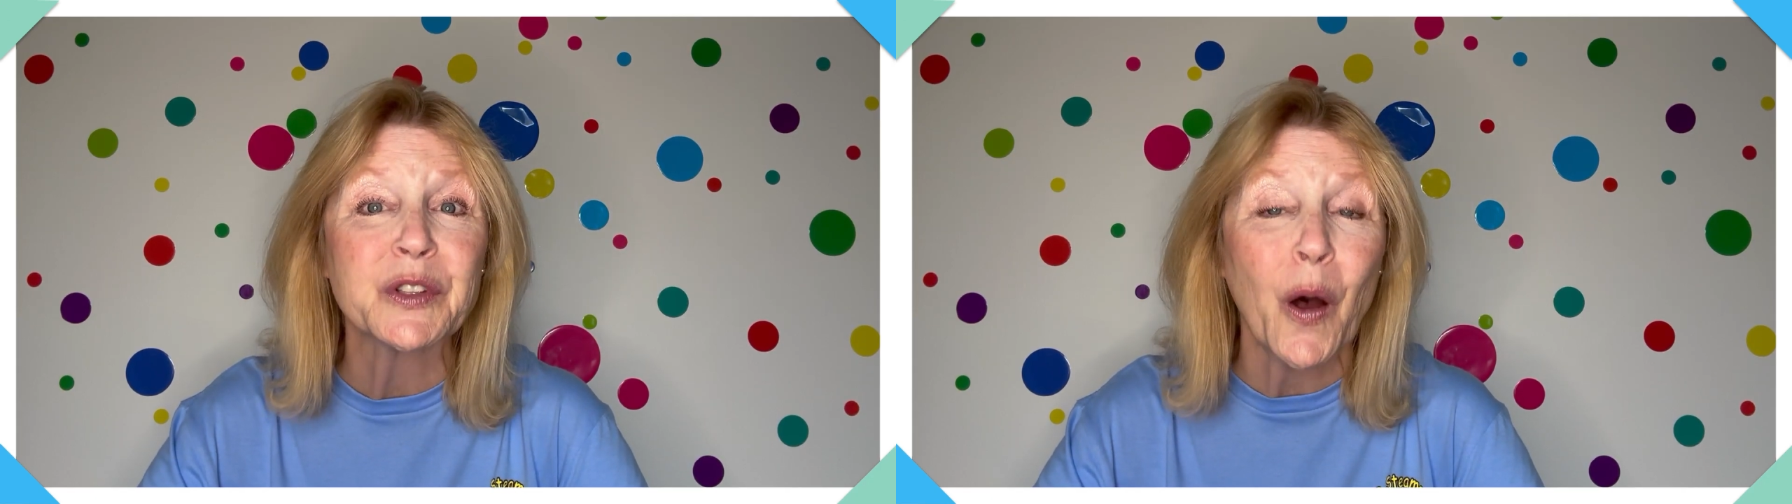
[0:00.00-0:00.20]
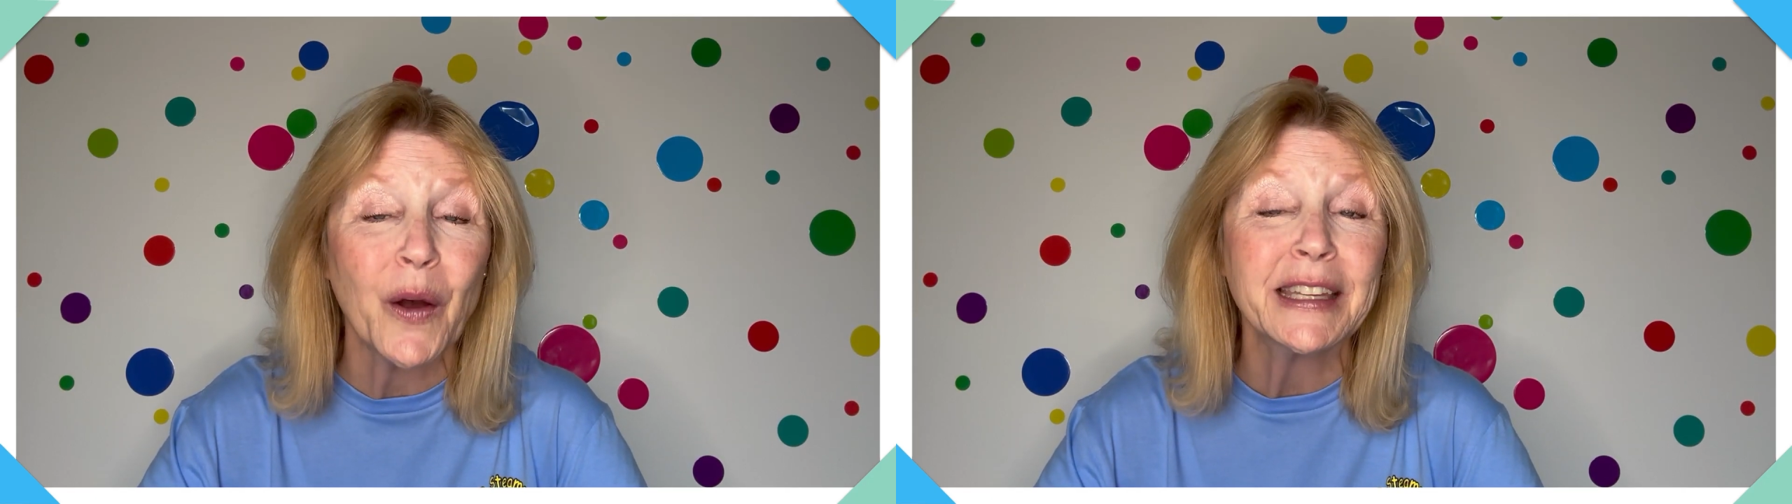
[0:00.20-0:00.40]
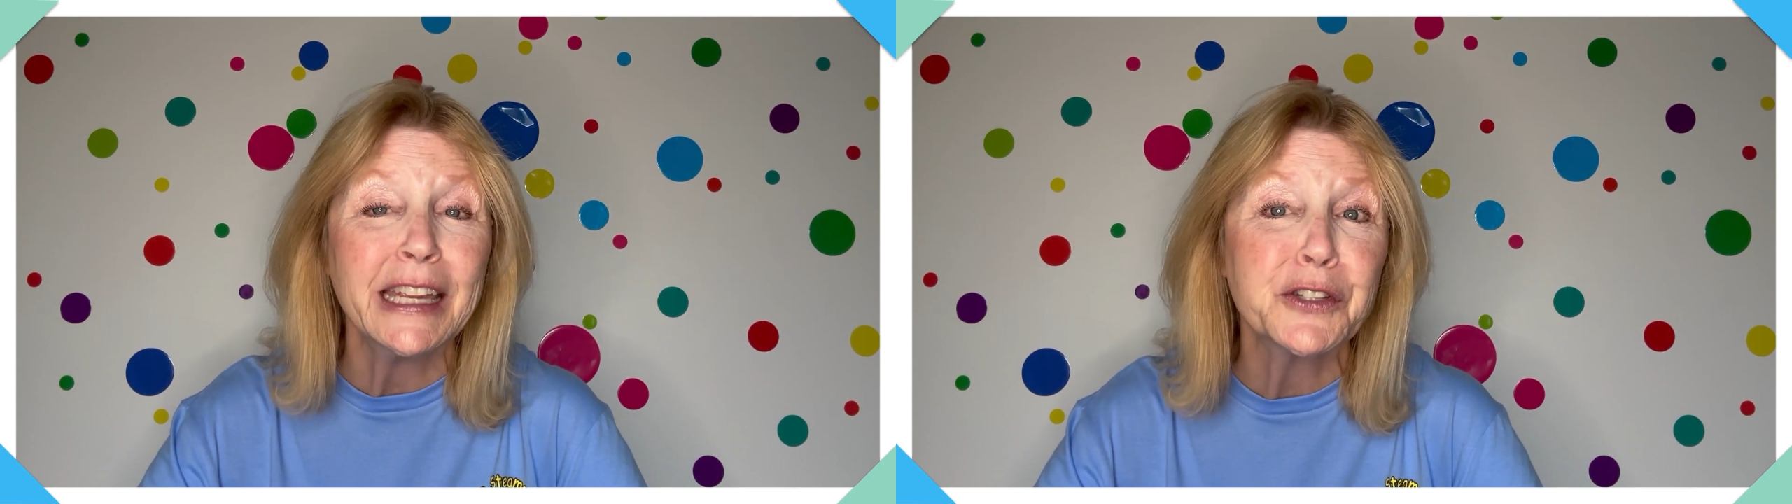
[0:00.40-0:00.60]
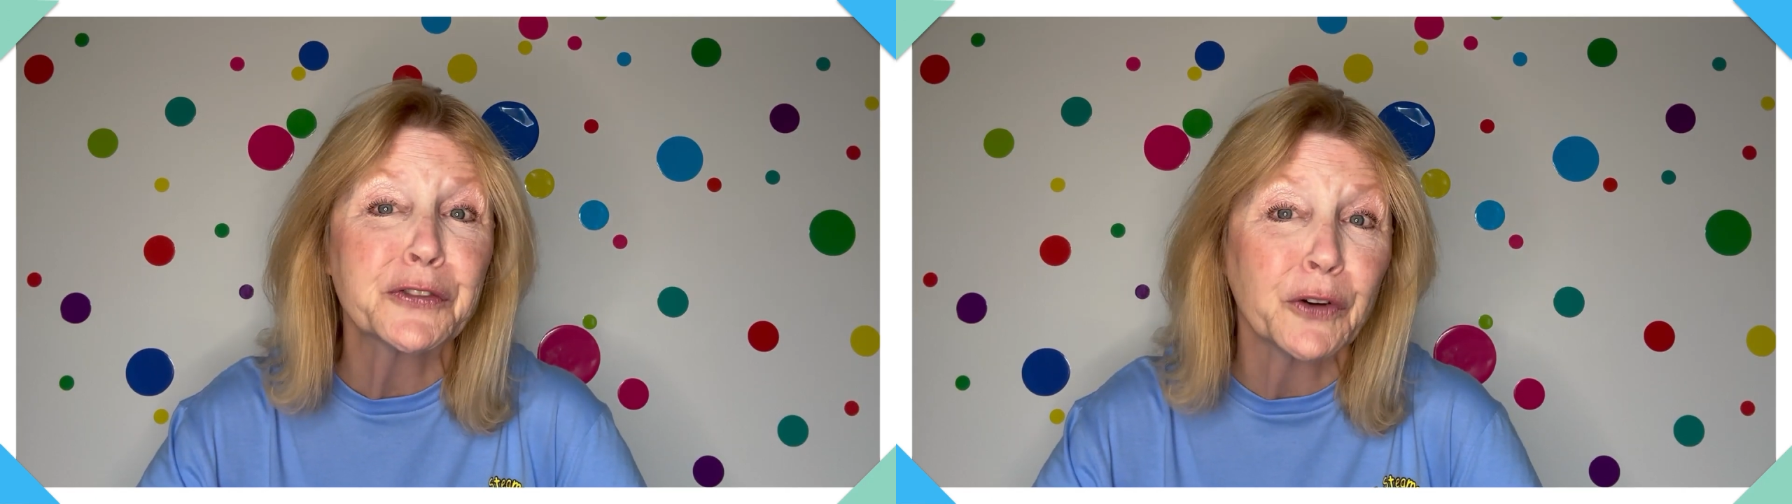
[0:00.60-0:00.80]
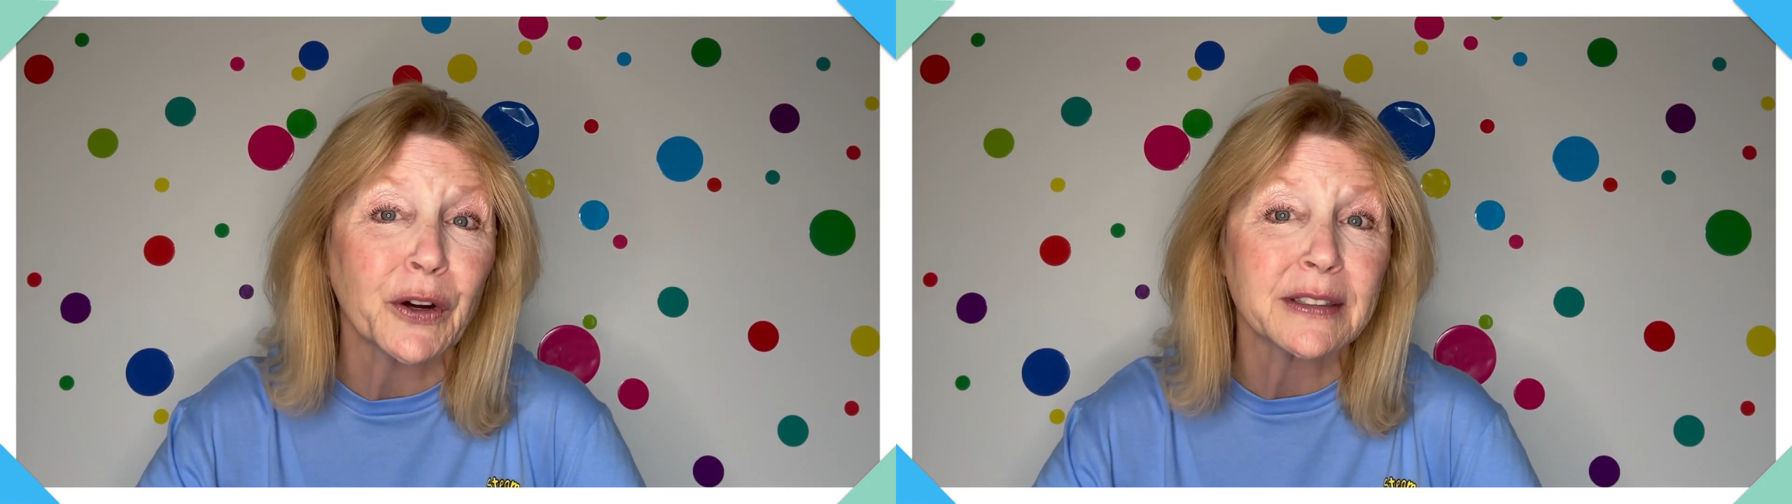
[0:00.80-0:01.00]
on each
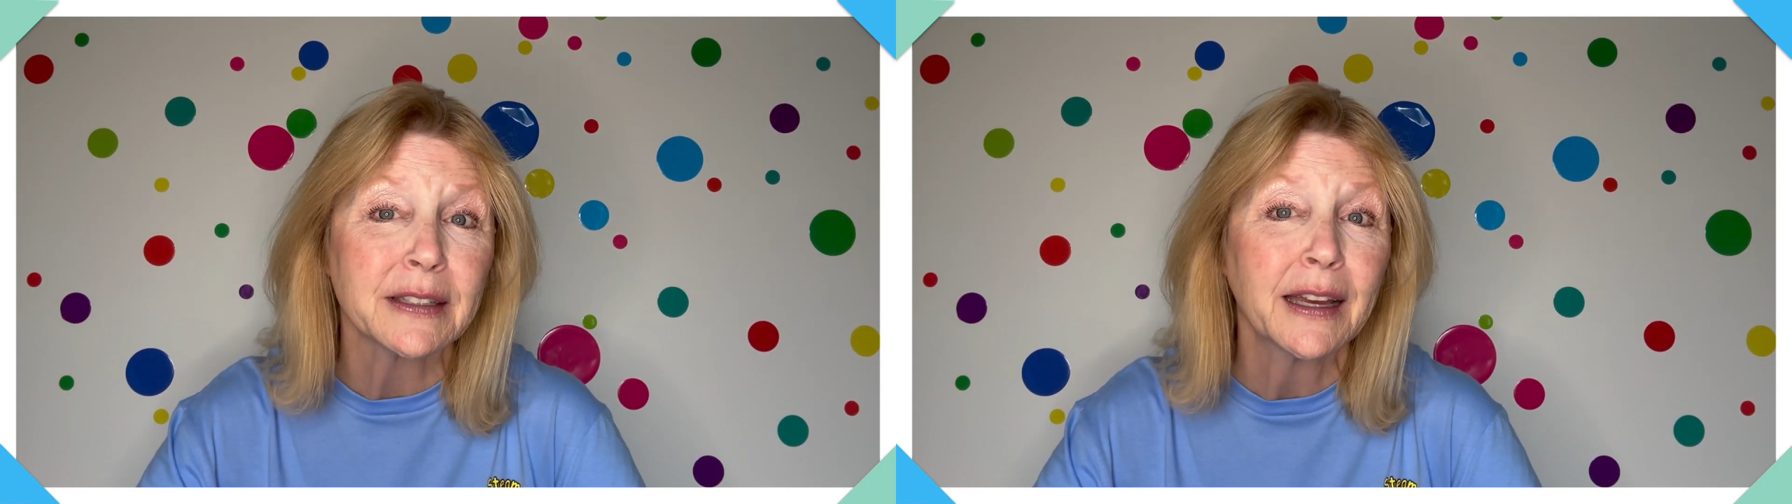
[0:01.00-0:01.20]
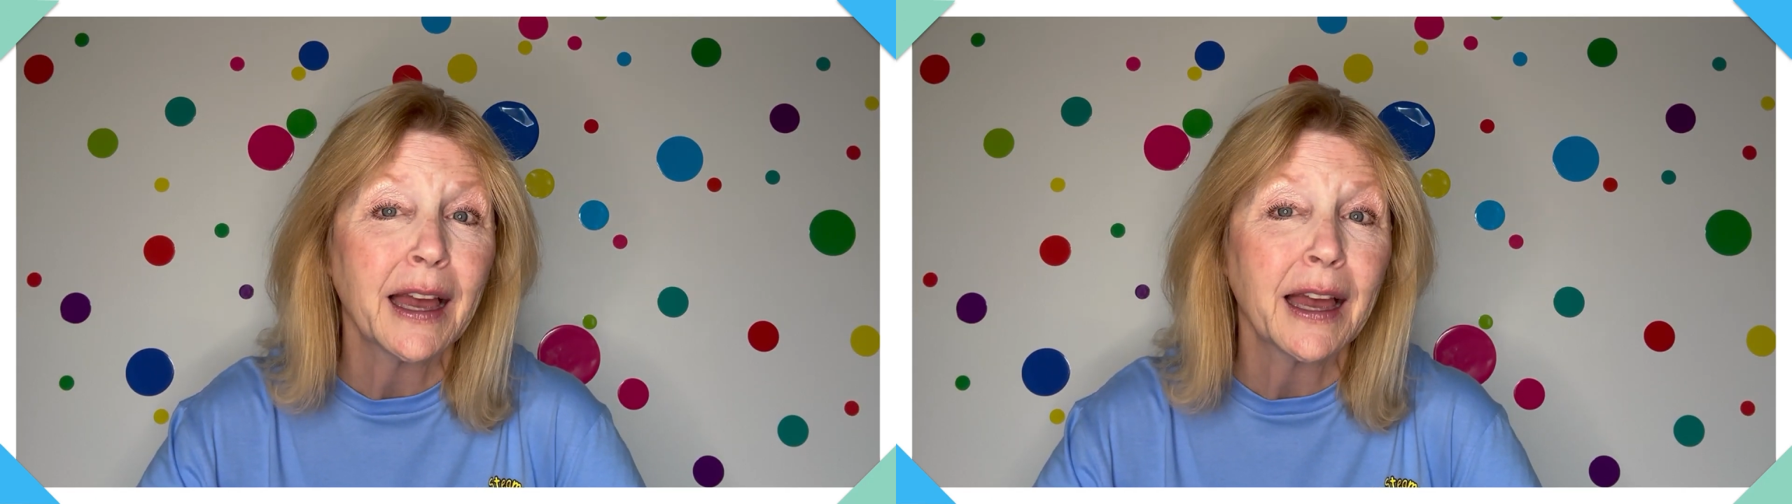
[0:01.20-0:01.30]
foot.